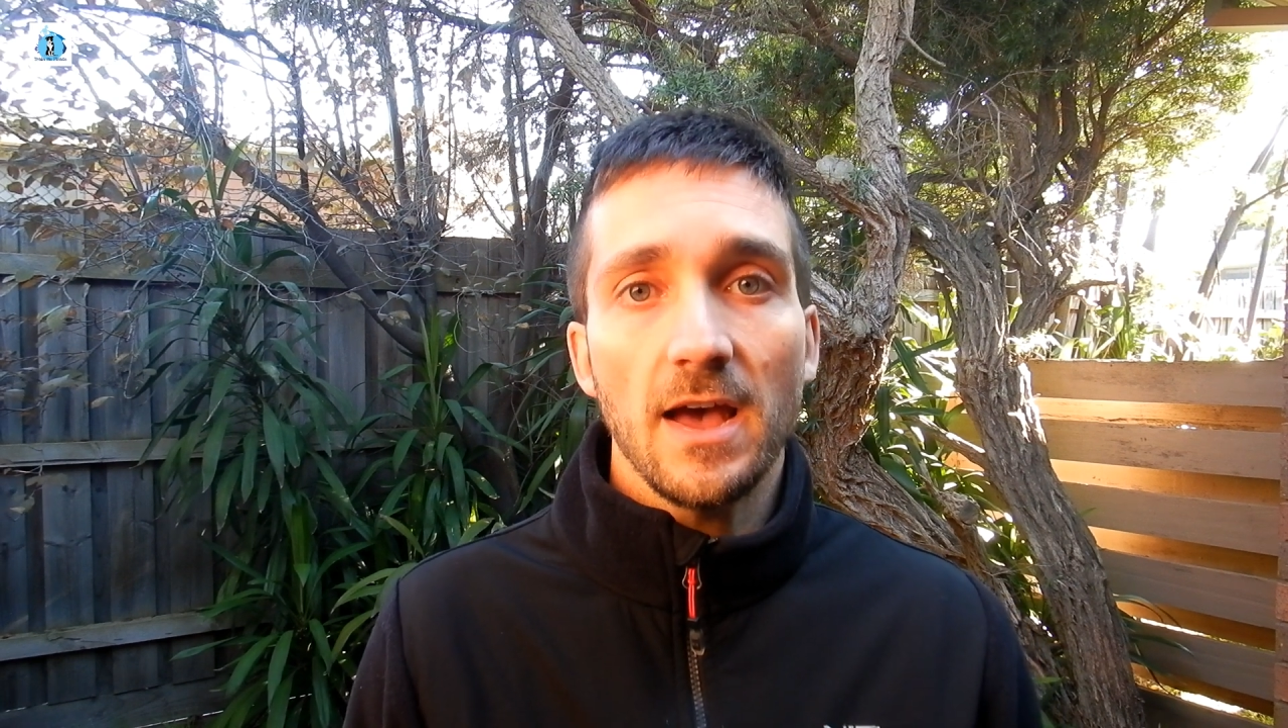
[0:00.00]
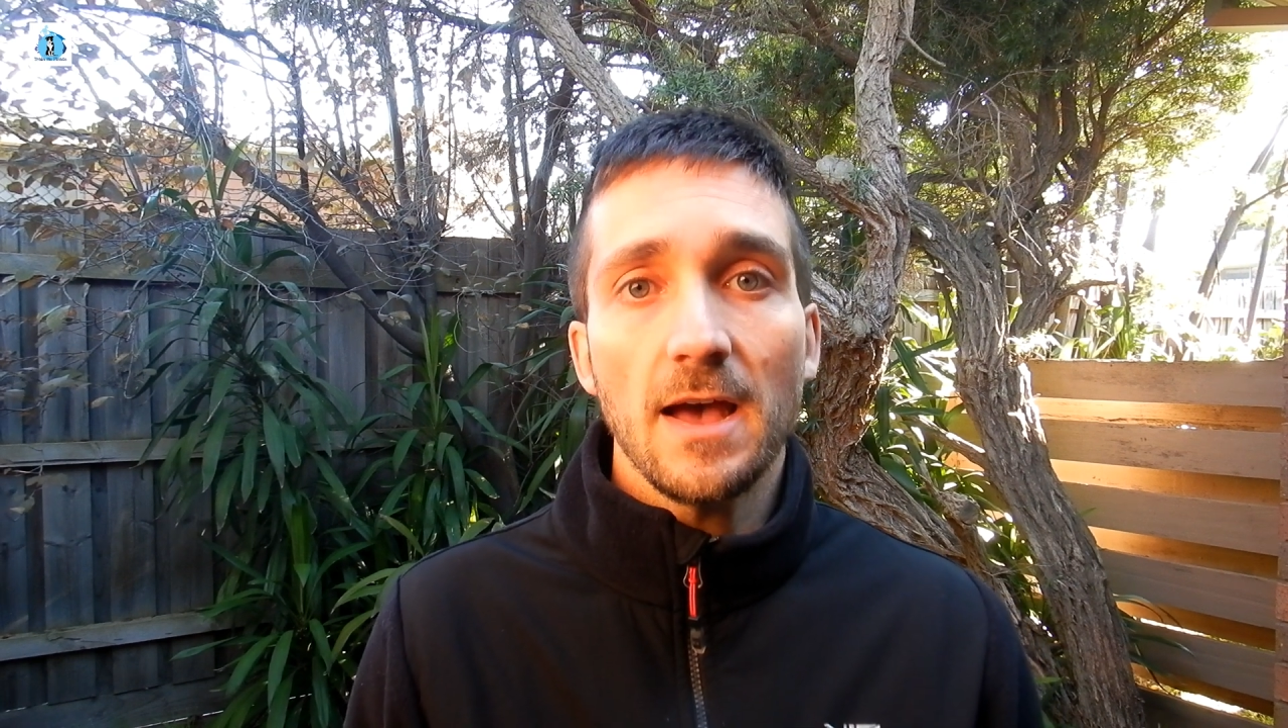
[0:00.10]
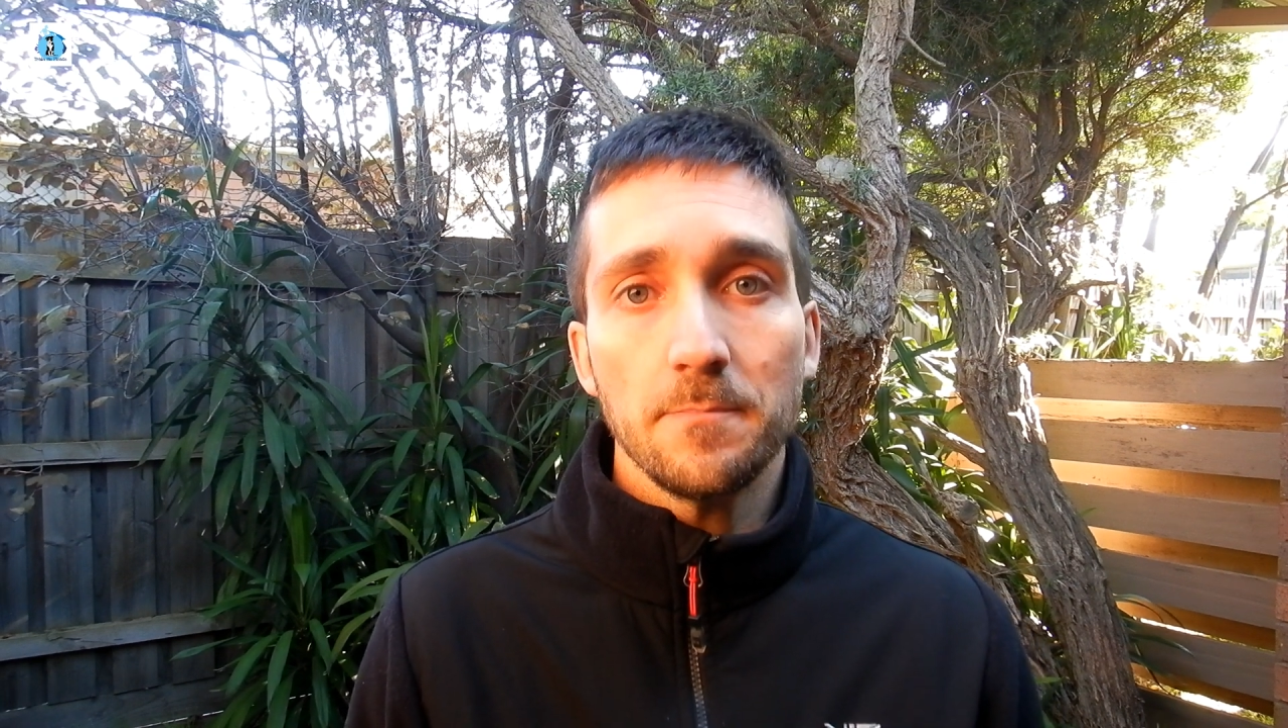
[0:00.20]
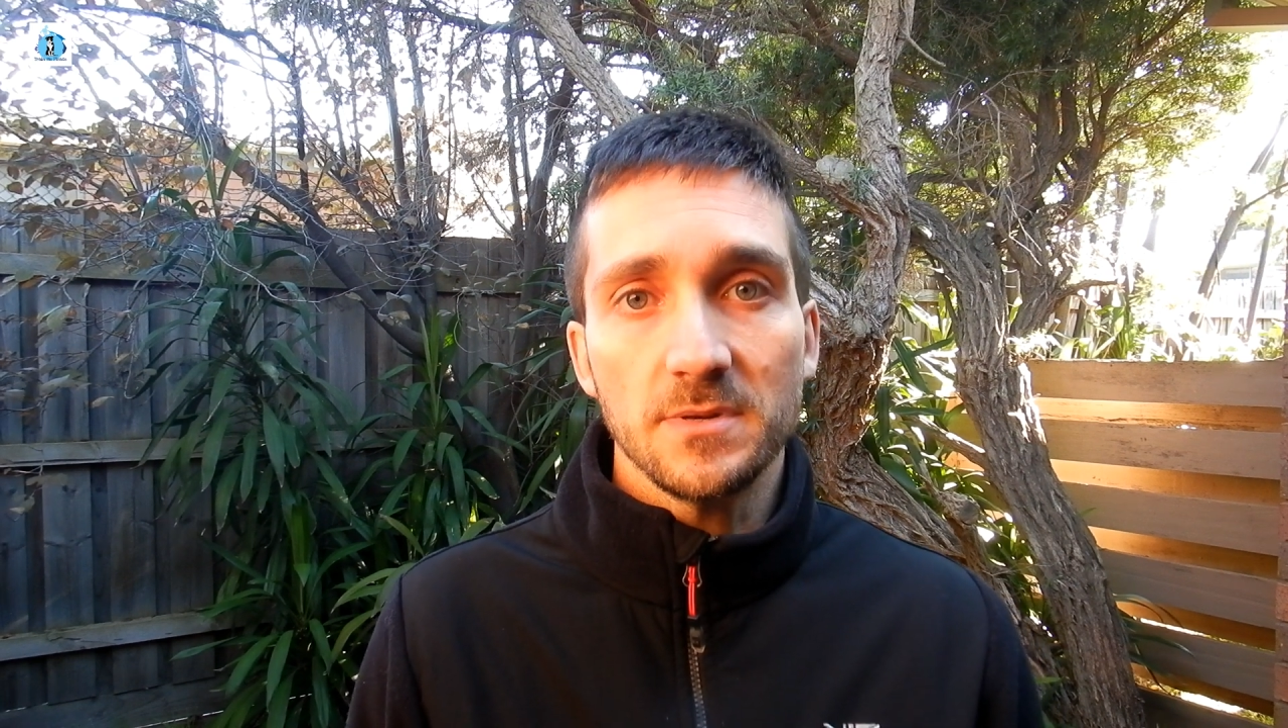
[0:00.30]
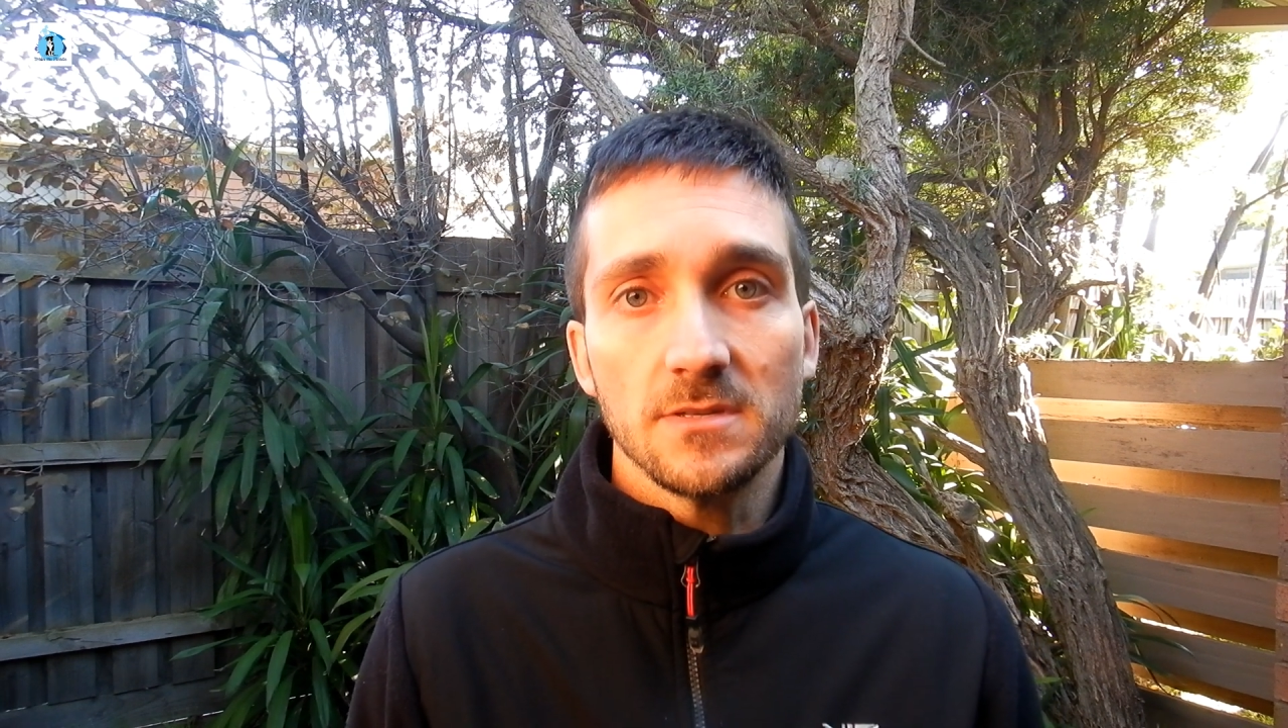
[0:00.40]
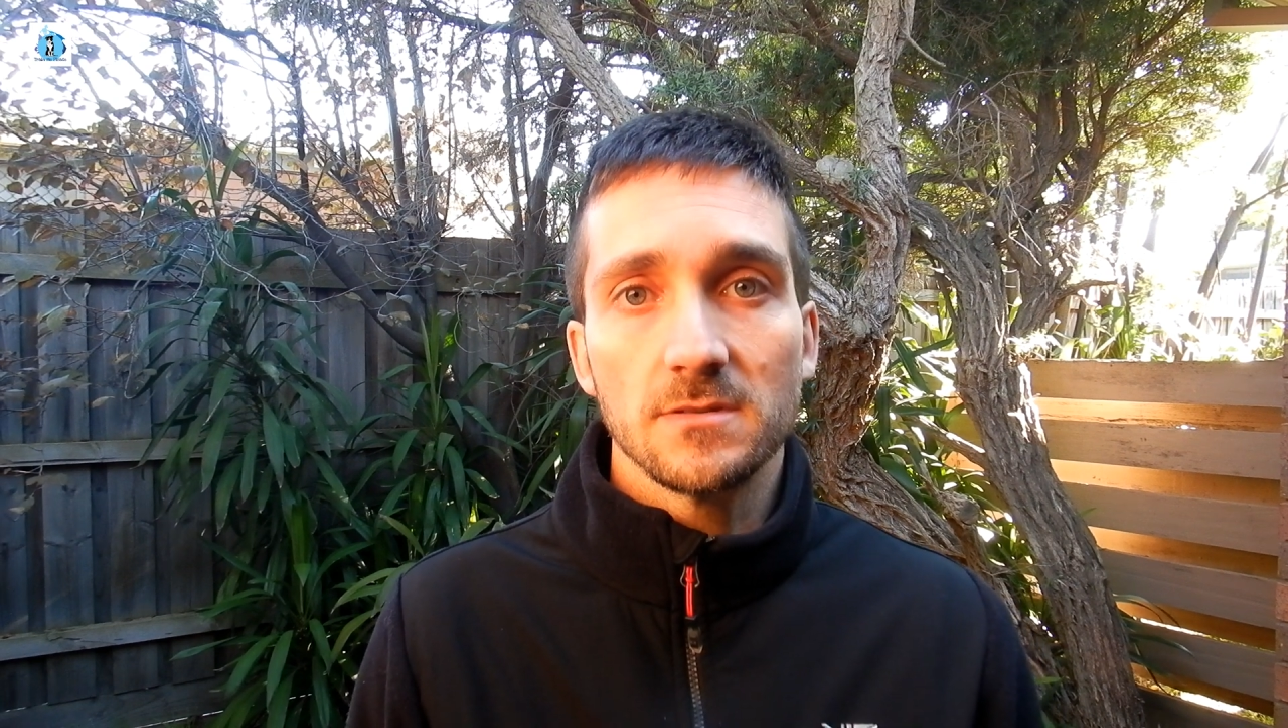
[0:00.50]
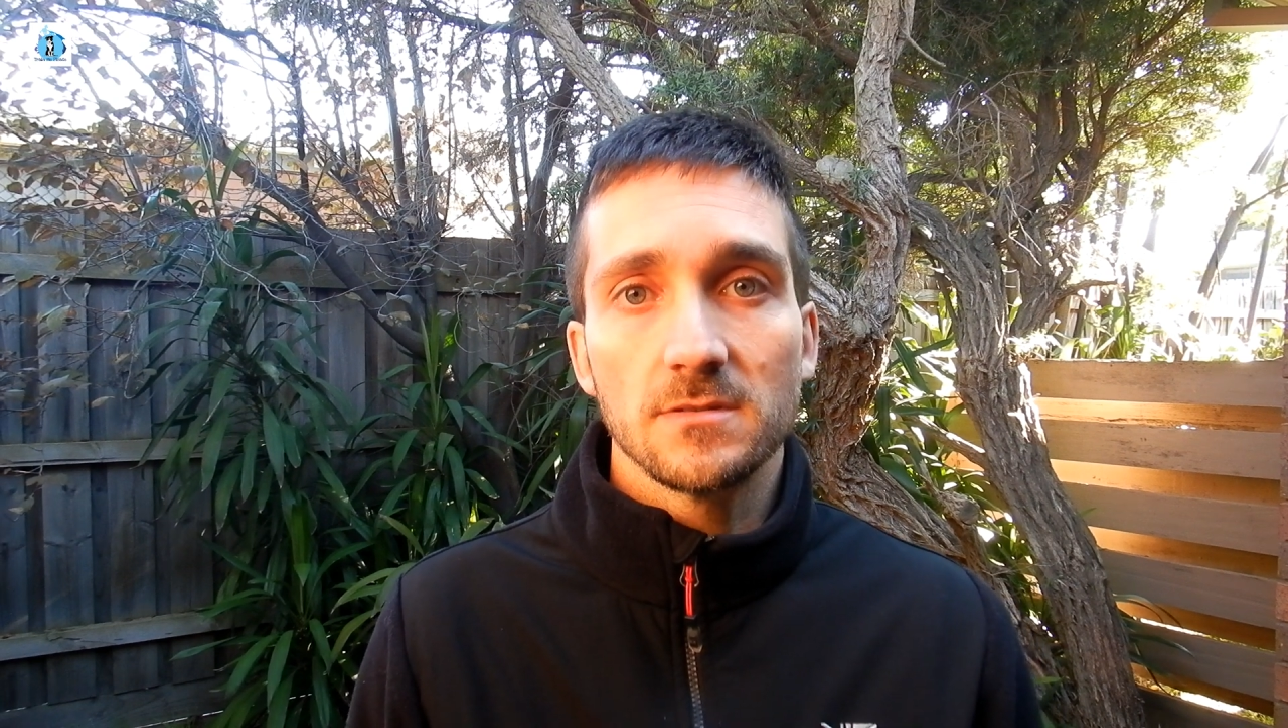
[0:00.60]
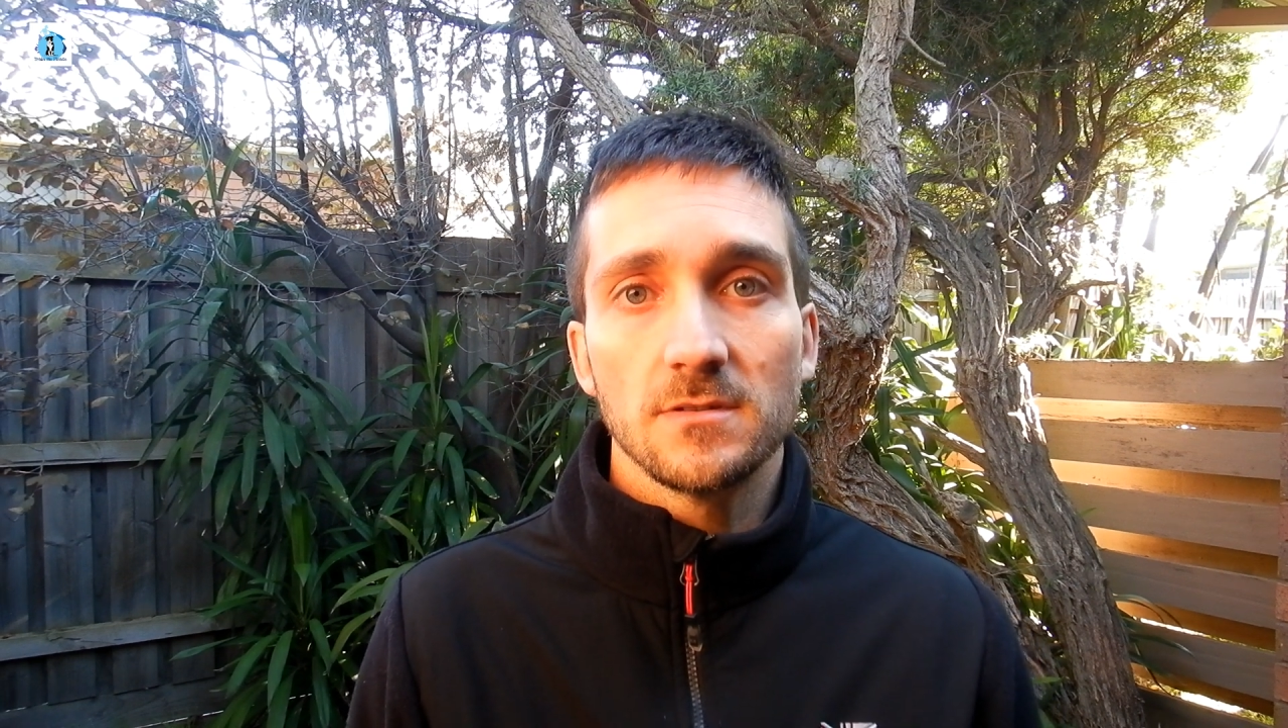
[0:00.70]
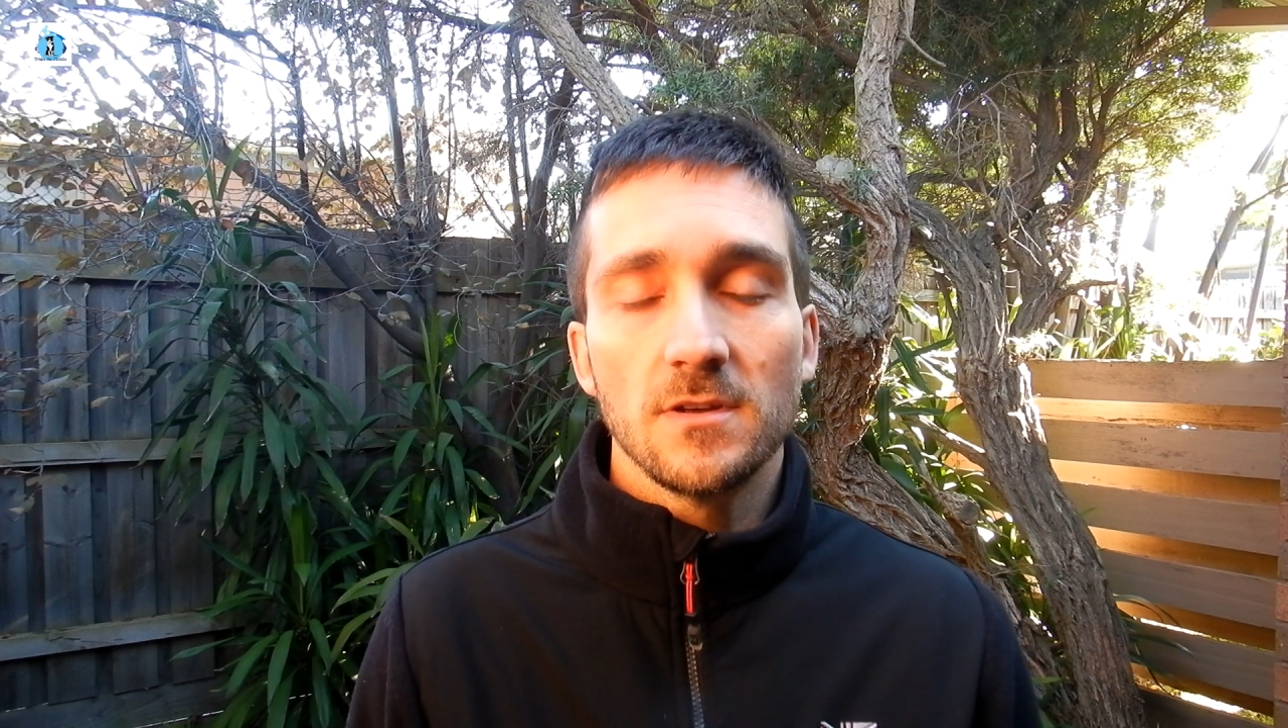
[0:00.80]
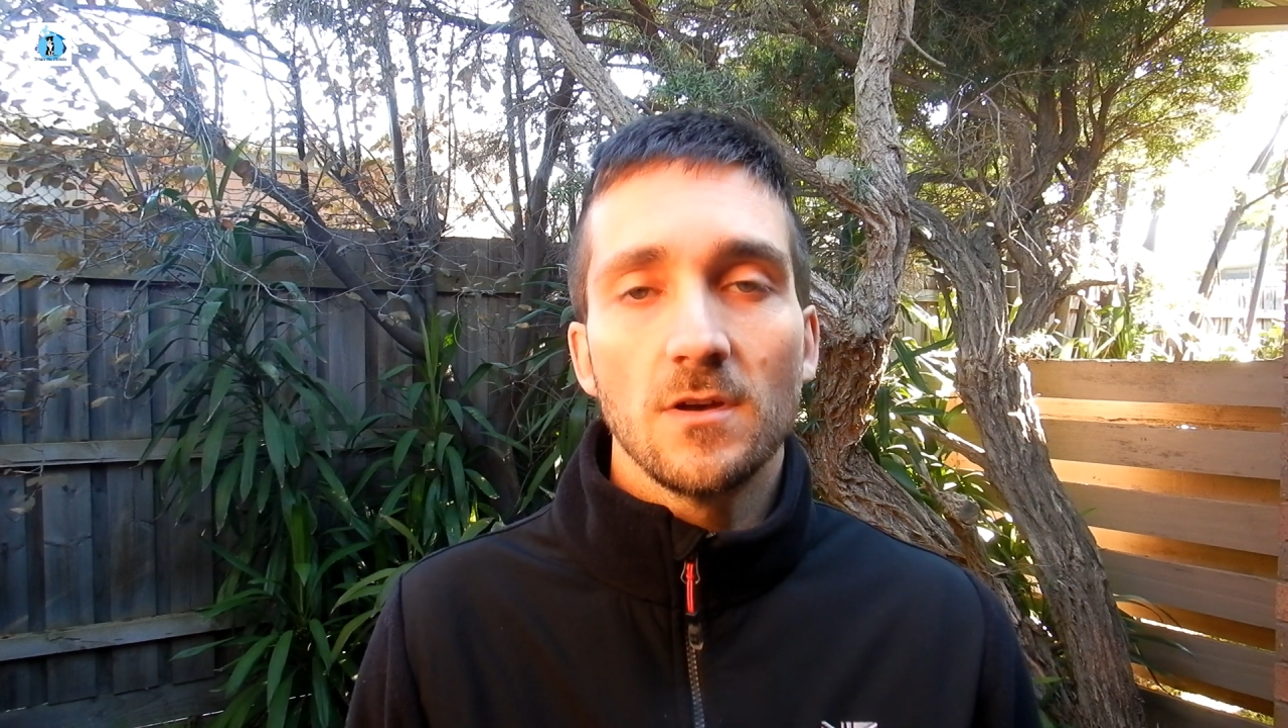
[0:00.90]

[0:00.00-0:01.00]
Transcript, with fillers: happens.